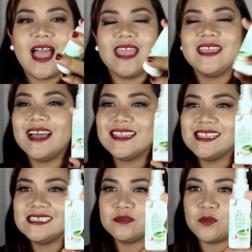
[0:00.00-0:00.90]
I got
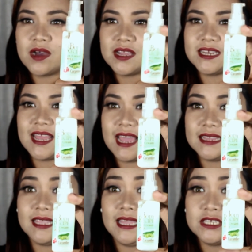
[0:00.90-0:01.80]
this one
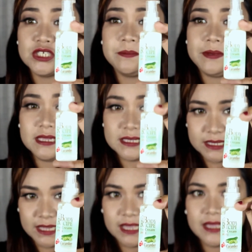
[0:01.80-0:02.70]
at
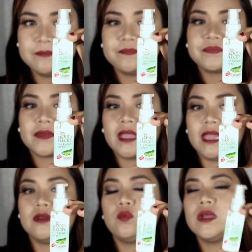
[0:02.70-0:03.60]
HBC,
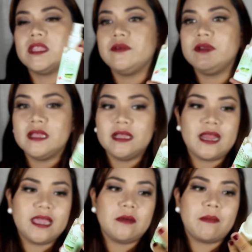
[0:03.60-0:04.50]
and what I really
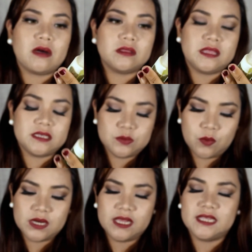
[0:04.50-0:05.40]
like about this
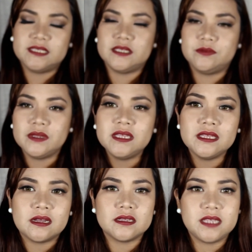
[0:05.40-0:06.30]
one is it
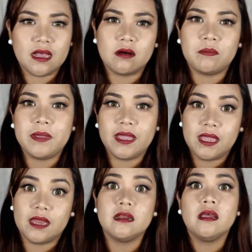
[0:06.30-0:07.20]
really does help
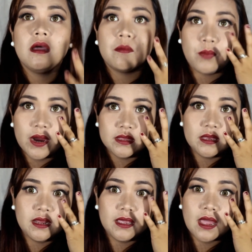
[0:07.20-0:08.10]
in
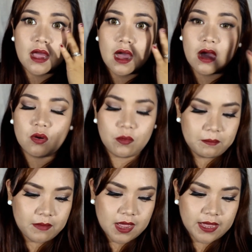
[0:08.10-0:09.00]
brightening out
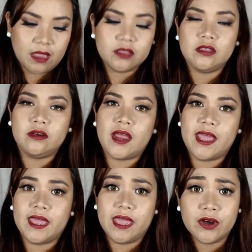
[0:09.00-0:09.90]
my under
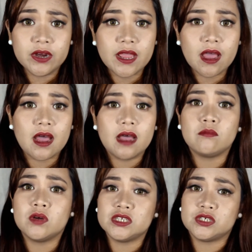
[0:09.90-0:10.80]
eye
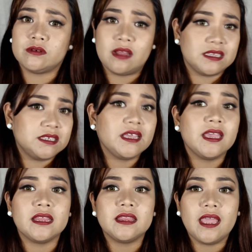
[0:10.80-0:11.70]
area, moisturizing it,